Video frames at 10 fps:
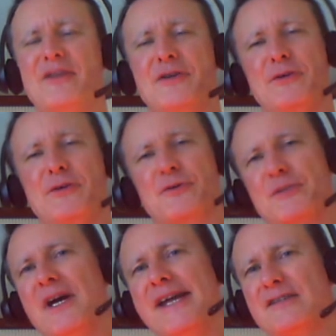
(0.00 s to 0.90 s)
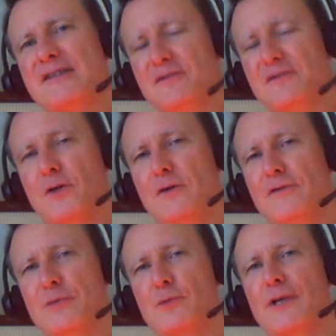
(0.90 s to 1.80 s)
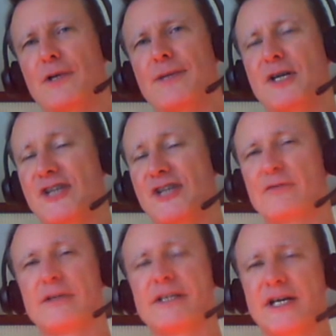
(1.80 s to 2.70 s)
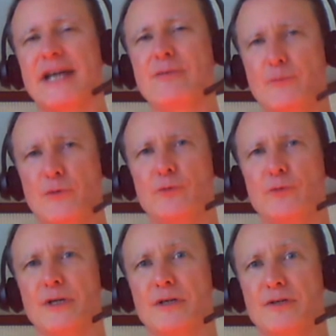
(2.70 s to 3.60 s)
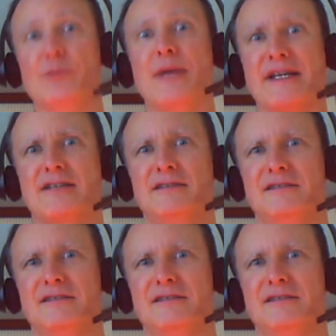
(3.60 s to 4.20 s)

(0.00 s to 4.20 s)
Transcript: that your spine is involved in pretty much every type of movement you make.